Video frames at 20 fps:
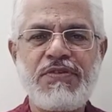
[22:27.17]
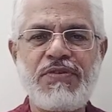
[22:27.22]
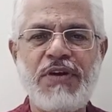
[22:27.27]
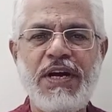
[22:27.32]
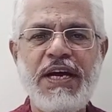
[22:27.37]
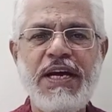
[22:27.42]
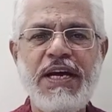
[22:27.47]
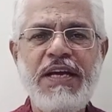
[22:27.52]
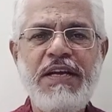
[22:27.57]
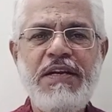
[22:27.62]

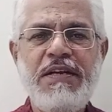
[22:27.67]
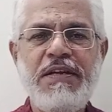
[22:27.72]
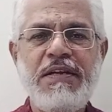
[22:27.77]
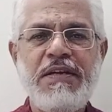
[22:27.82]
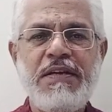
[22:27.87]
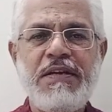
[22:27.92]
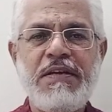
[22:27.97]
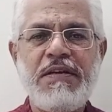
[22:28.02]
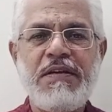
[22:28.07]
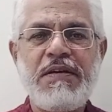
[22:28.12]
Right?
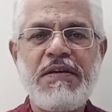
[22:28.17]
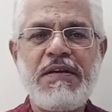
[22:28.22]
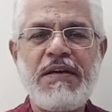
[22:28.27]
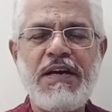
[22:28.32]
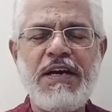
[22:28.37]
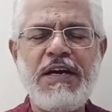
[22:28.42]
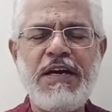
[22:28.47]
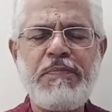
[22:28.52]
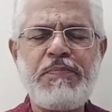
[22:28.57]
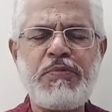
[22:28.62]

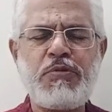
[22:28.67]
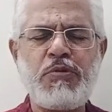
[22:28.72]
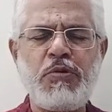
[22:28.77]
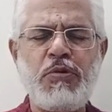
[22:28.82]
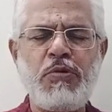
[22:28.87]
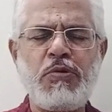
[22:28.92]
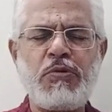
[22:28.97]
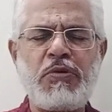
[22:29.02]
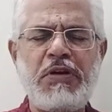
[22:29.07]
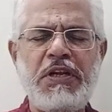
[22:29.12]

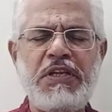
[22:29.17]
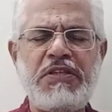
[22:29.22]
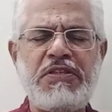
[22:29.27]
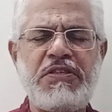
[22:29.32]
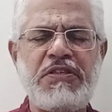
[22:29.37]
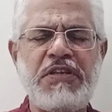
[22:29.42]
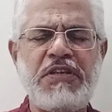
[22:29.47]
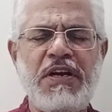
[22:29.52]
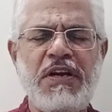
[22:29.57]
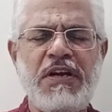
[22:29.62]
Absolutely
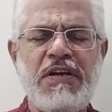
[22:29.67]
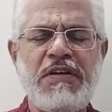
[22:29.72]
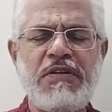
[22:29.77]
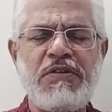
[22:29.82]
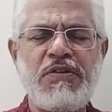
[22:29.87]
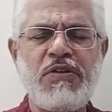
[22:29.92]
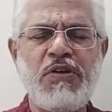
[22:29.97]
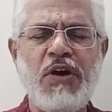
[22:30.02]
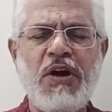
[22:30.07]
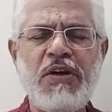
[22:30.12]
still,
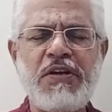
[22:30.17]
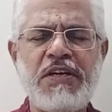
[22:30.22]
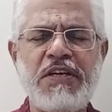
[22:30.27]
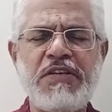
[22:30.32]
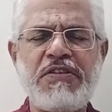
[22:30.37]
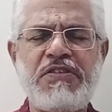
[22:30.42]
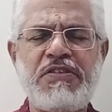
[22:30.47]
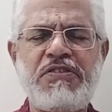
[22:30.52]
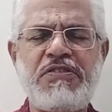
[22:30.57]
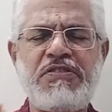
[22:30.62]
not
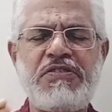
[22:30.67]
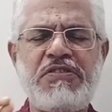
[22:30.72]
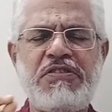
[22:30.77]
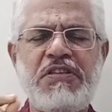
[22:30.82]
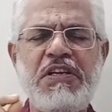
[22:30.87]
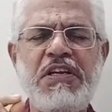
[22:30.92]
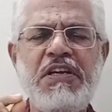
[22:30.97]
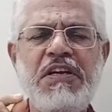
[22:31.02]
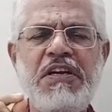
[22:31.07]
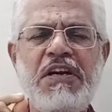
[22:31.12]
a
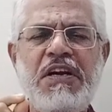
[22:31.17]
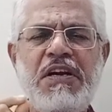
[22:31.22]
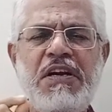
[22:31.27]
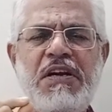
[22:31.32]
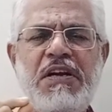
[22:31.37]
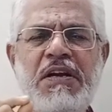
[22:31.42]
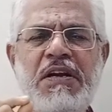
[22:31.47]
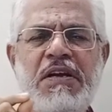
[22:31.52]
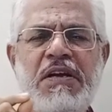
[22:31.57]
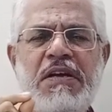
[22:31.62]

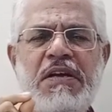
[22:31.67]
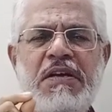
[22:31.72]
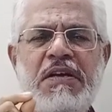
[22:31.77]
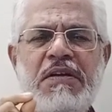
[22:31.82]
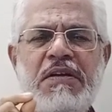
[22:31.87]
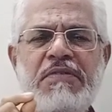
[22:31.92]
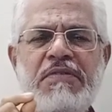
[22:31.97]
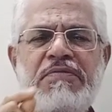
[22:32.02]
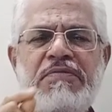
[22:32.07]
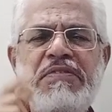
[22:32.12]
single
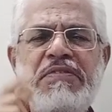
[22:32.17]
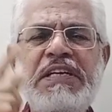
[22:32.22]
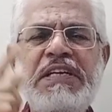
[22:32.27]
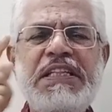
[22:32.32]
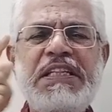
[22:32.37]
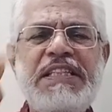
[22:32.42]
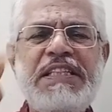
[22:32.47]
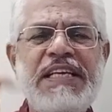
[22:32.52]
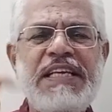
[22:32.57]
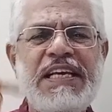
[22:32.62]

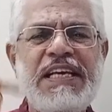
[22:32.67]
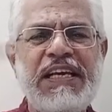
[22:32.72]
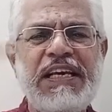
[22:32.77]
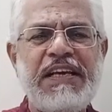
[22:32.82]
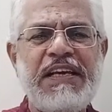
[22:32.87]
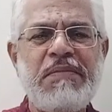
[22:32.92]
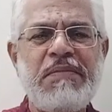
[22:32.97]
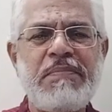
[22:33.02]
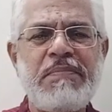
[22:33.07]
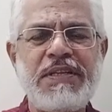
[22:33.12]
vritti.
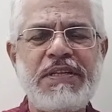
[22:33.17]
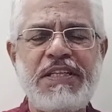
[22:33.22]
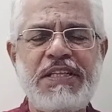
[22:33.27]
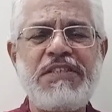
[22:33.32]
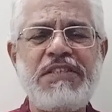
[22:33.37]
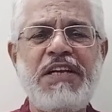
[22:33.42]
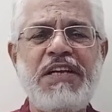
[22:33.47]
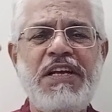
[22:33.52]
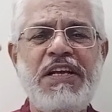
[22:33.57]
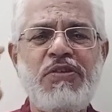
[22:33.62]

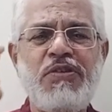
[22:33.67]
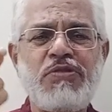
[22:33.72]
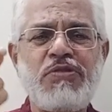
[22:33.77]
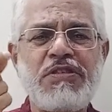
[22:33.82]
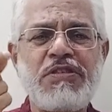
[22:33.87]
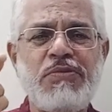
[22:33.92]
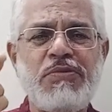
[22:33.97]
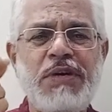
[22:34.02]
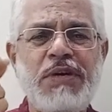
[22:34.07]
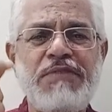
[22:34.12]
Patanjali
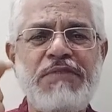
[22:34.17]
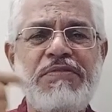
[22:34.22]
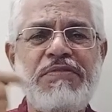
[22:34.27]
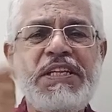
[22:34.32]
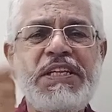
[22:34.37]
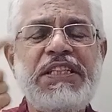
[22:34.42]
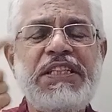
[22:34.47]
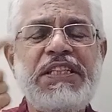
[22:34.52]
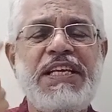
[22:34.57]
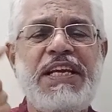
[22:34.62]
uses the word
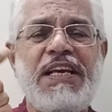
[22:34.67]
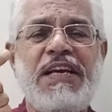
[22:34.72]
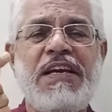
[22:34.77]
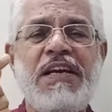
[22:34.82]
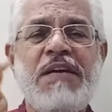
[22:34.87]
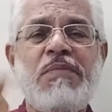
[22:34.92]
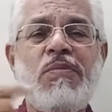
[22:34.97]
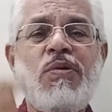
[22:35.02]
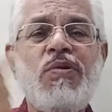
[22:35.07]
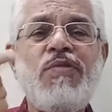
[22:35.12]
vritti,
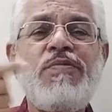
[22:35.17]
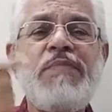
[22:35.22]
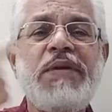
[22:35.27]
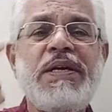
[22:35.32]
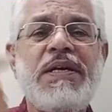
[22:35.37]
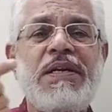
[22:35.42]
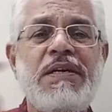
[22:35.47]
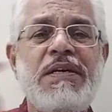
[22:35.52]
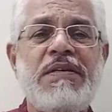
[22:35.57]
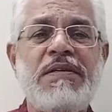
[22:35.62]

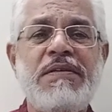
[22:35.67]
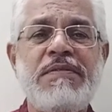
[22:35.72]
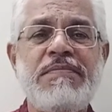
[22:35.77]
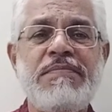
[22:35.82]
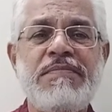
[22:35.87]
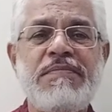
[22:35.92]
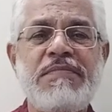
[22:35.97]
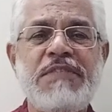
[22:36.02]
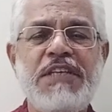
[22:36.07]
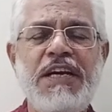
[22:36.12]
movement.
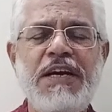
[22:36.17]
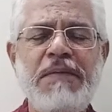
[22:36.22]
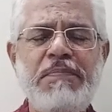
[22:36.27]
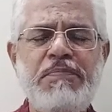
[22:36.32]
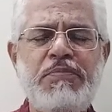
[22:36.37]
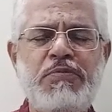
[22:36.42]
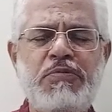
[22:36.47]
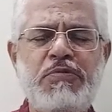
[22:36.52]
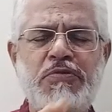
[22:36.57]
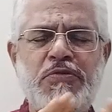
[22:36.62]

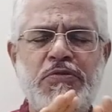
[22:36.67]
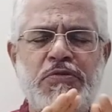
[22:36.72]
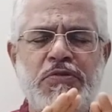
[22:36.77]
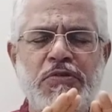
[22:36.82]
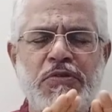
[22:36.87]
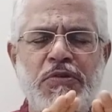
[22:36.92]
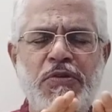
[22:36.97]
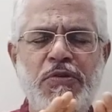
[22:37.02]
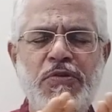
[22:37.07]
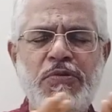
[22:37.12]

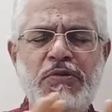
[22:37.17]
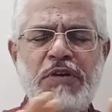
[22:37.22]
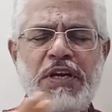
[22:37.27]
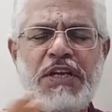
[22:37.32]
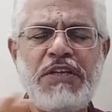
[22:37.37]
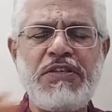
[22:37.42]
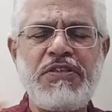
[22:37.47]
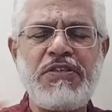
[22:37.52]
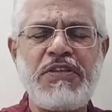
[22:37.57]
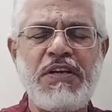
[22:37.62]

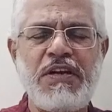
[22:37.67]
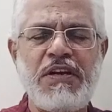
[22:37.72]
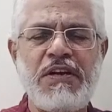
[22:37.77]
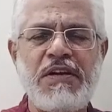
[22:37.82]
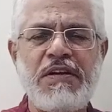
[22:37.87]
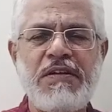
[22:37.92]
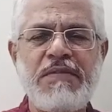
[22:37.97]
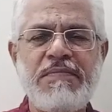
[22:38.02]
Absolutely still.